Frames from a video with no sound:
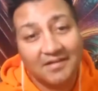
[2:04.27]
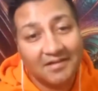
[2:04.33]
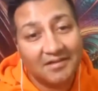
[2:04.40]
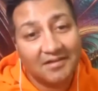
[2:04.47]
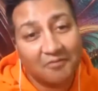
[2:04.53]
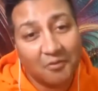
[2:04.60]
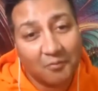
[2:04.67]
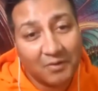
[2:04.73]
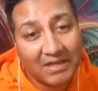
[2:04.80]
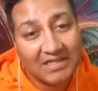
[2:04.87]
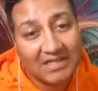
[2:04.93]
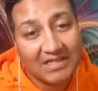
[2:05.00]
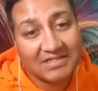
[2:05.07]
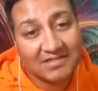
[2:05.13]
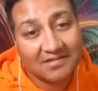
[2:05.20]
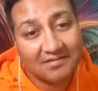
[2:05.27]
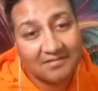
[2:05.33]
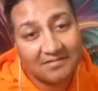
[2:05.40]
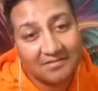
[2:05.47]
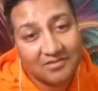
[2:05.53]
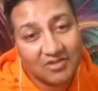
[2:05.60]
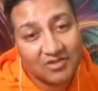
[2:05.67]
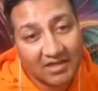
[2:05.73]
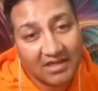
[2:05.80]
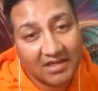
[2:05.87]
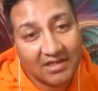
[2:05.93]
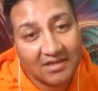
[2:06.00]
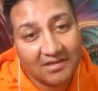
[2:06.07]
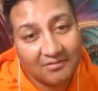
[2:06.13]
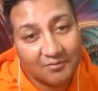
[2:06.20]
There are weeks,
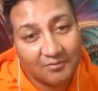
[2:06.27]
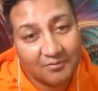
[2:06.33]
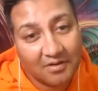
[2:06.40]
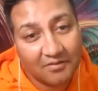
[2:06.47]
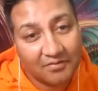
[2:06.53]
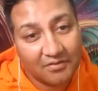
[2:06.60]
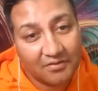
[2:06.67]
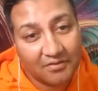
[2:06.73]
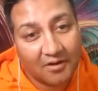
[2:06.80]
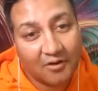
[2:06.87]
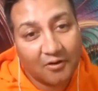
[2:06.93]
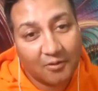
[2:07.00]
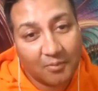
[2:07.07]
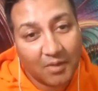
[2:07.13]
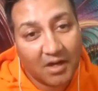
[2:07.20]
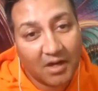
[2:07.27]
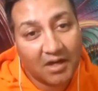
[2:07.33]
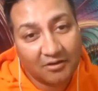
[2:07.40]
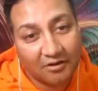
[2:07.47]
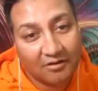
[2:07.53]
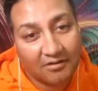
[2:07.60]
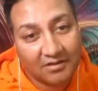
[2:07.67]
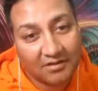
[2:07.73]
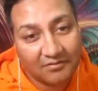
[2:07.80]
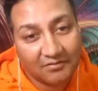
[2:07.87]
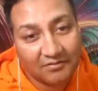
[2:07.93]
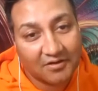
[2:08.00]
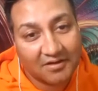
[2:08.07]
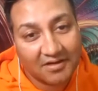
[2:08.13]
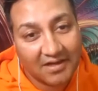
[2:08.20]
Jackie, where I thought, oh my God, I've
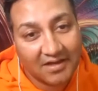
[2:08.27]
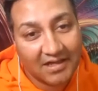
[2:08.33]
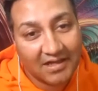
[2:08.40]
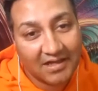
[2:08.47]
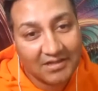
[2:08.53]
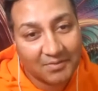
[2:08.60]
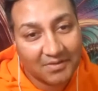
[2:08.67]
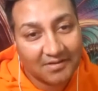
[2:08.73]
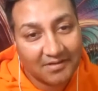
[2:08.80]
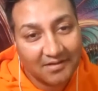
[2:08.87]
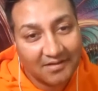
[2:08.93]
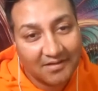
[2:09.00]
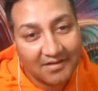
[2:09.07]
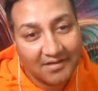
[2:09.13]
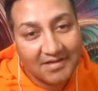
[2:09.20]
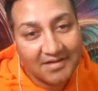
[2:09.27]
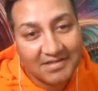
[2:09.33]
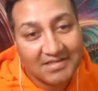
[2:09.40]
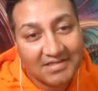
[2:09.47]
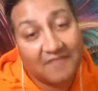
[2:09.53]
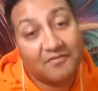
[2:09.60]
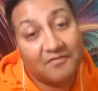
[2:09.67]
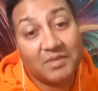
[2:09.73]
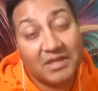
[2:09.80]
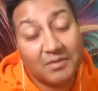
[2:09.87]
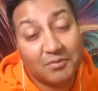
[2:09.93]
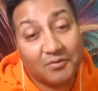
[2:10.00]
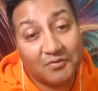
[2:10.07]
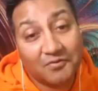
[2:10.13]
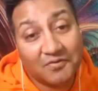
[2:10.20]
got to connect with 7
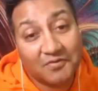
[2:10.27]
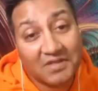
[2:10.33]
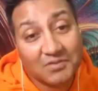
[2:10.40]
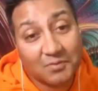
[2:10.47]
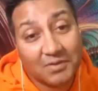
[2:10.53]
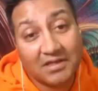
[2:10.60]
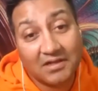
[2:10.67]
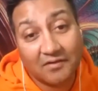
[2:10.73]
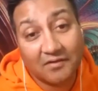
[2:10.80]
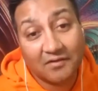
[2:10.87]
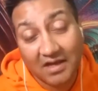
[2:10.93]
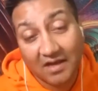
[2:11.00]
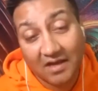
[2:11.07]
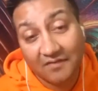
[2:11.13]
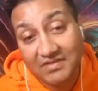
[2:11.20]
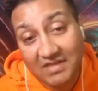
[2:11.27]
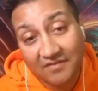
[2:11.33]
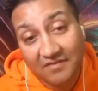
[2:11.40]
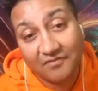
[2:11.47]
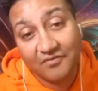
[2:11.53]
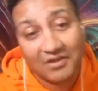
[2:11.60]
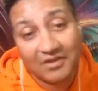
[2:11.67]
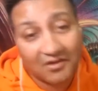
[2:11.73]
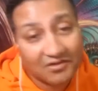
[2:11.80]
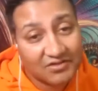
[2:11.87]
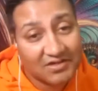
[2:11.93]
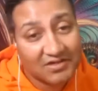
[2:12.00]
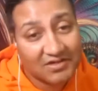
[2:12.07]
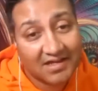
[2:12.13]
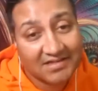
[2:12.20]
people this week. I've got to have 7 video
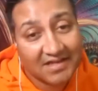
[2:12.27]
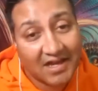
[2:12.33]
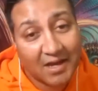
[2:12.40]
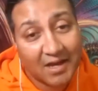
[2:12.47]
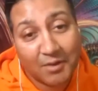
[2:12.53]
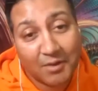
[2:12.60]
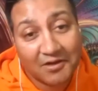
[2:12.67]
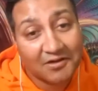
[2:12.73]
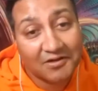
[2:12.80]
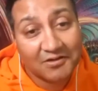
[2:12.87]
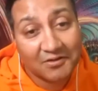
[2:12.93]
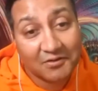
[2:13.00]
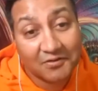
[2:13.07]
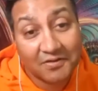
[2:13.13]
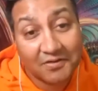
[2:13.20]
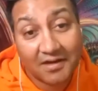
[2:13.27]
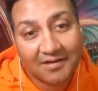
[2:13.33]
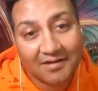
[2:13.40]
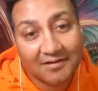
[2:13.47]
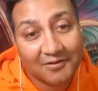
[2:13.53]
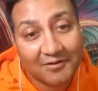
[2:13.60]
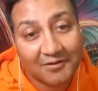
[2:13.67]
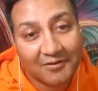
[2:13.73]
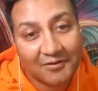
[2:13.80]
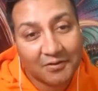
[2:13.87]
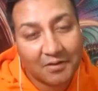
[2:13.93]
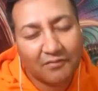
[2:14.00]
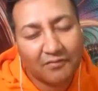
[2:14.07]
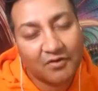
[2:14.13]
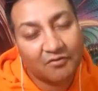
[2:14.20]
chats. How am I going to do that? You know,
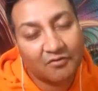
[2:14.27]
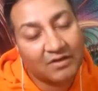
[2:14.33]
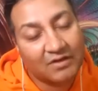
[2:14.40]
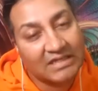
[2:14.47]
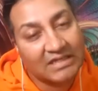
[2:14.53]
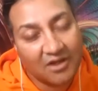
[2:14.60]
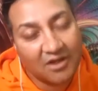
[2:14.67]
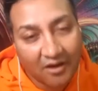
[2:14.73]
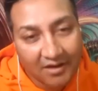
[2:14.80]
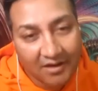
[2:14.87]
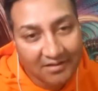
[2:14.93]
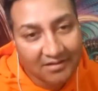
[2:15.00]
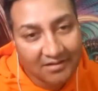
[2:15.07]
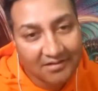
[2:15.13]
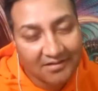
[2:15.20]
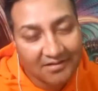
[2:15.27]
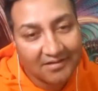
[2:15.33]
I feel really tired.